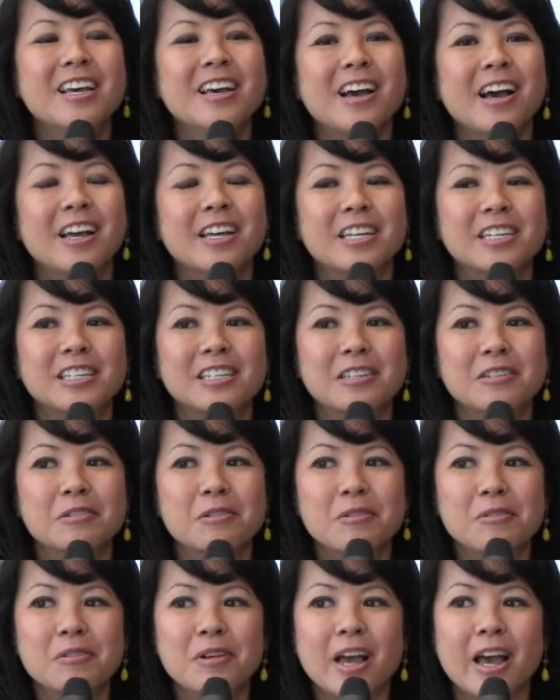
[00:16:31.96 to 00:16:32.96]
I
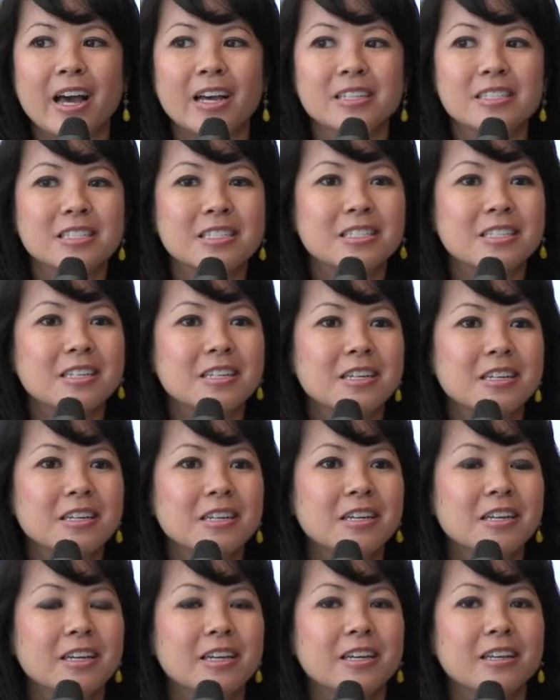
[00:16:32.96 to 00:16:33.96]
can ask,
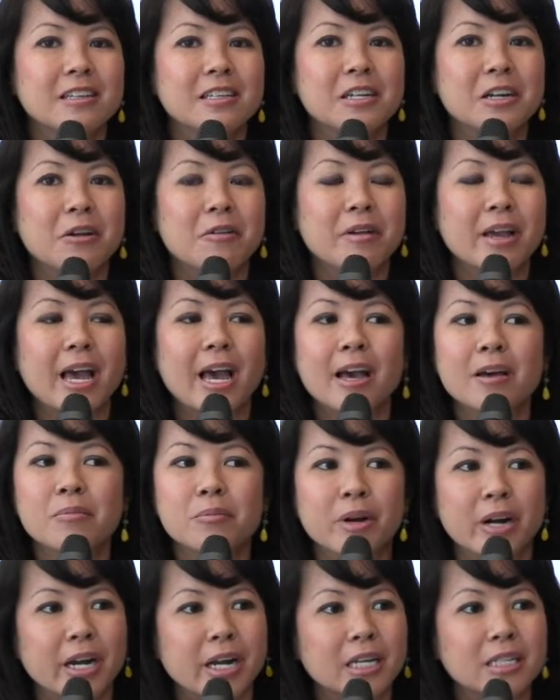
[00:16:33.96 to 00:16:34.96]

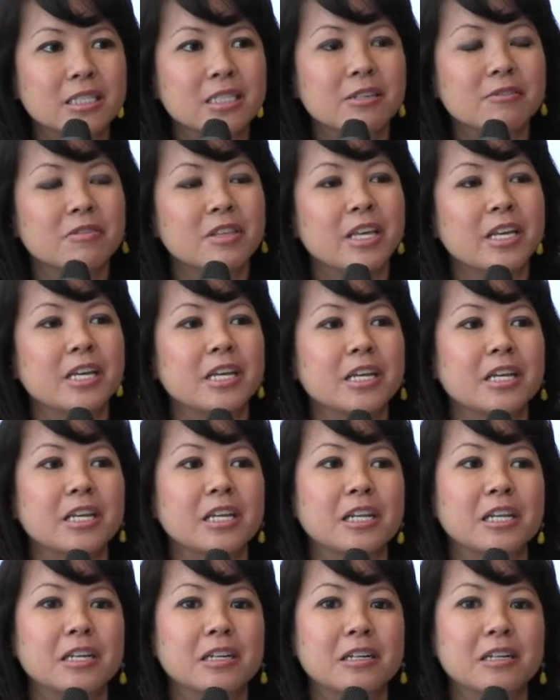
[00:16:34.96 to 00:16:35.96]
cat brands if they
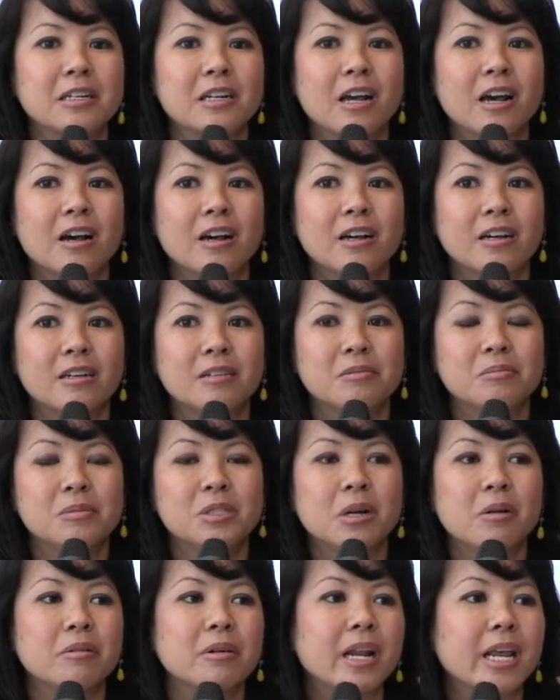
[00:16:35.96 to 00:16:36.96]
can
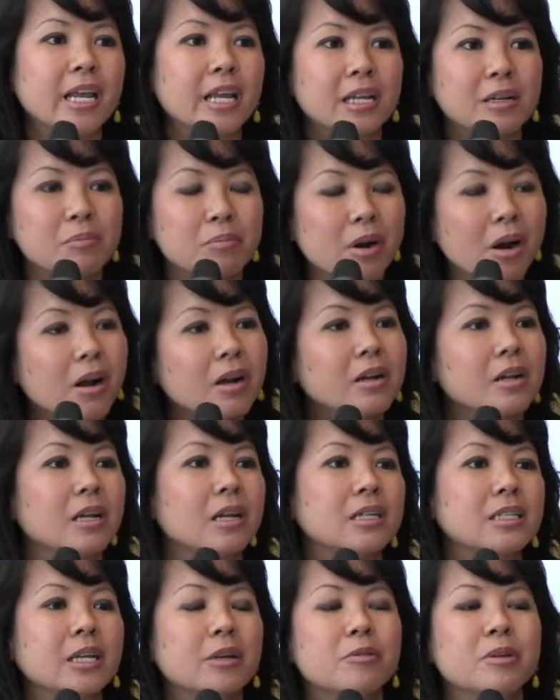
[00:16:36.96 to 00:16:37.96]
donate
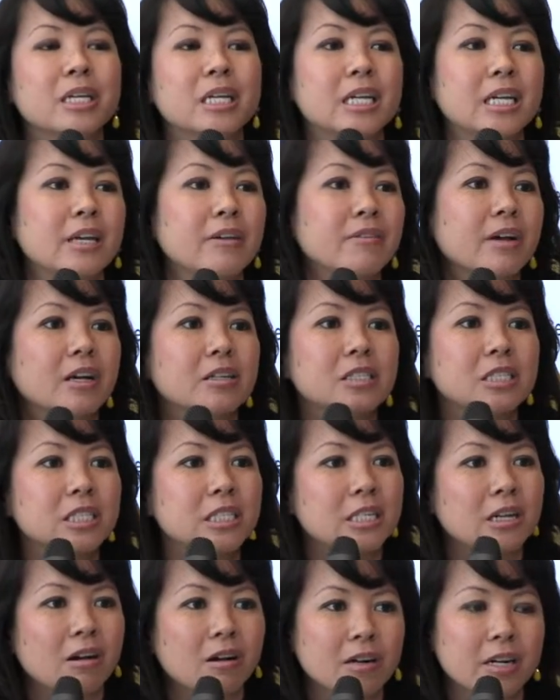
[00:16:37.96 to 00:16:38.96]
product that we can give out to
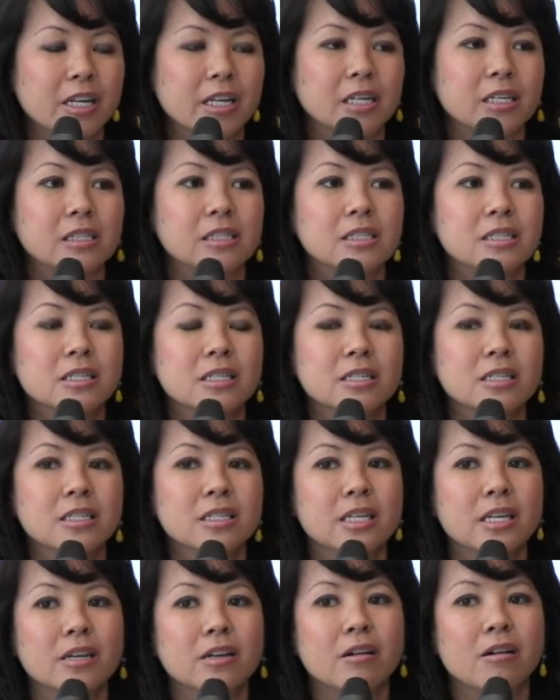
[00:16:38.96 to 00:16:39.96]
the audience. Because
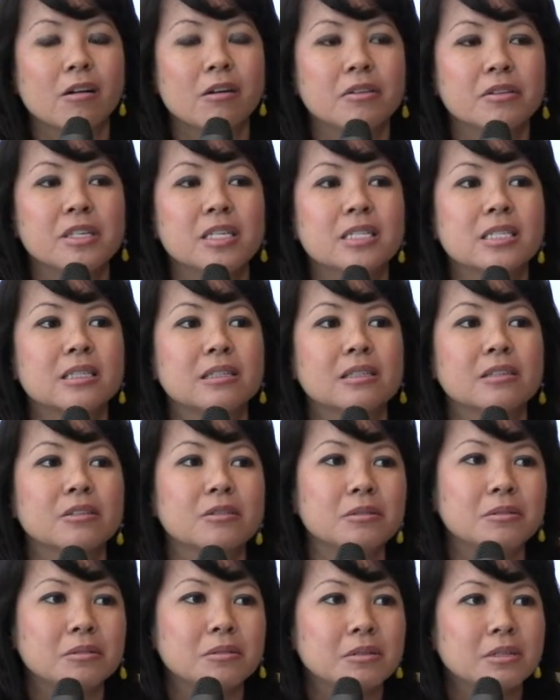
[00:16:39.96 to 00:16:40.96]
there's like all these
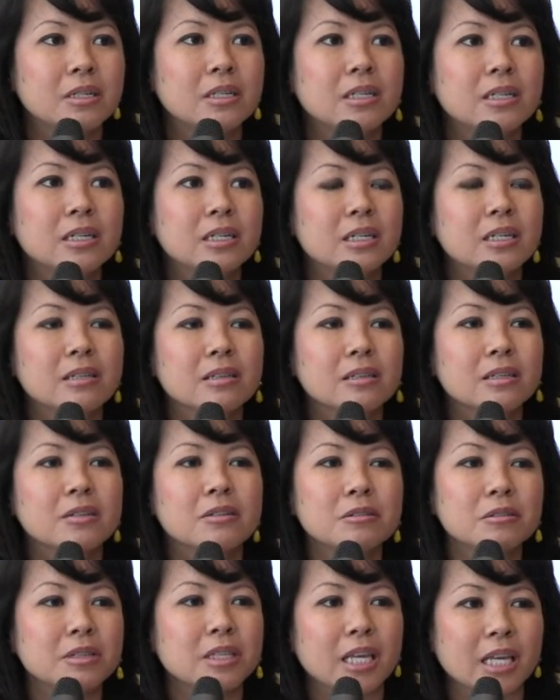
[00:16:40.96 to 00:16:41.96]
little
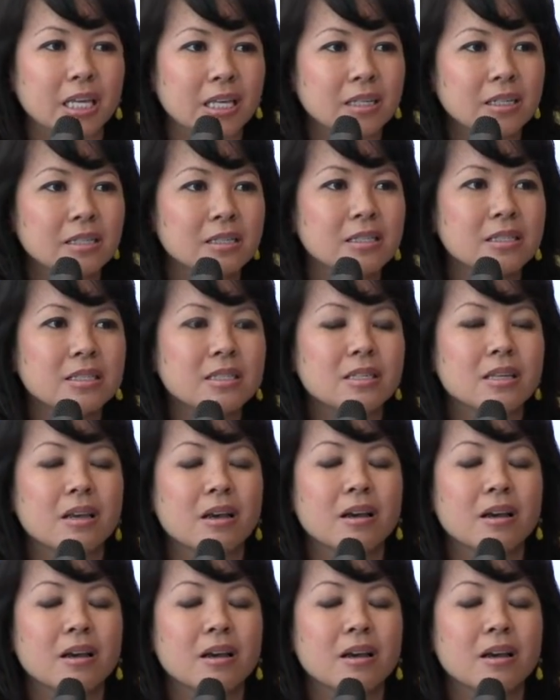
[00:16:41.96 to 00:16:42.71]
things.